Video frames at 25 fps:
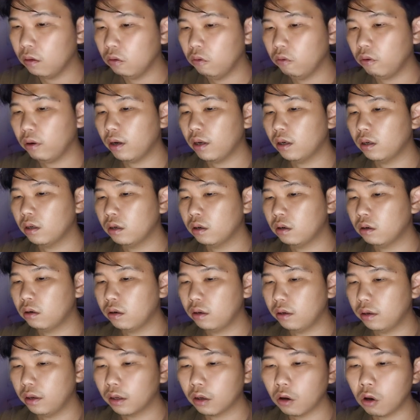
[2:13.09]
you can
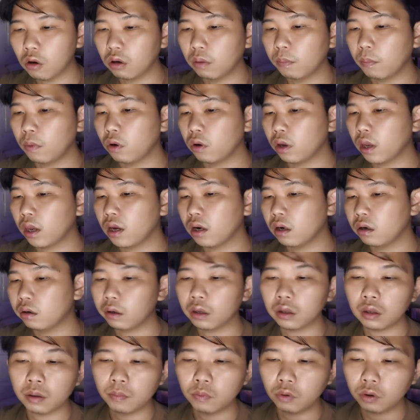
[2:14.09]
get all the booking,
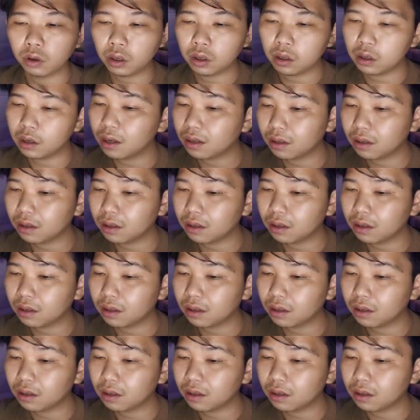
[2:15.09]
create a booking,